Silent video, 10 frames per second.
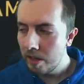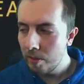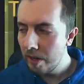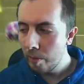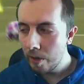we
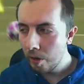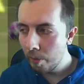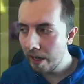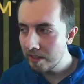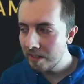don't
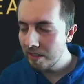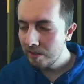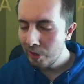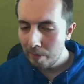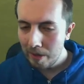pass it.
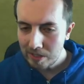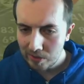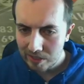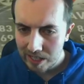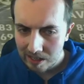We don't pass it
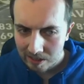around here.